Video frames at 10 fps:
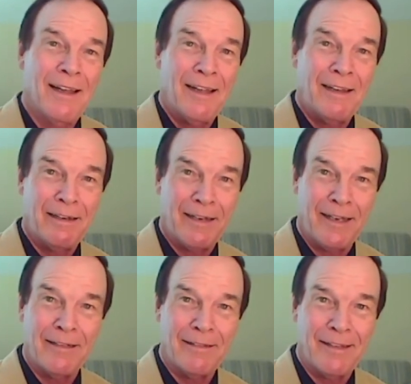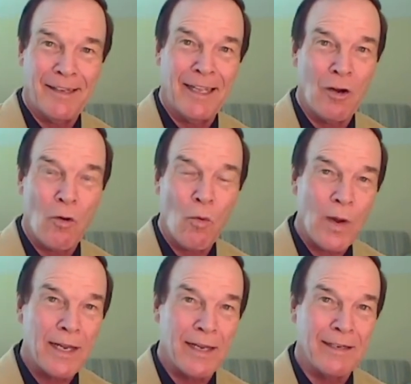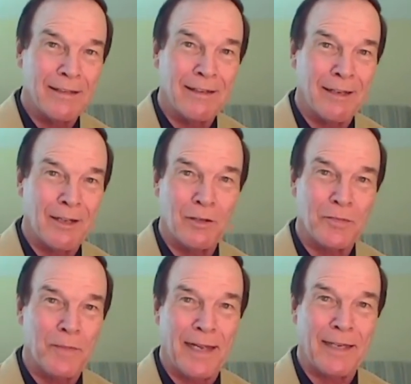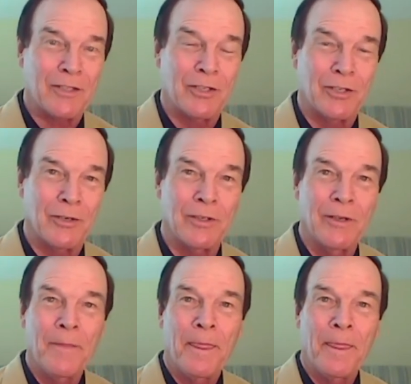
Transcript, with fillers: And it, in a way, goes back to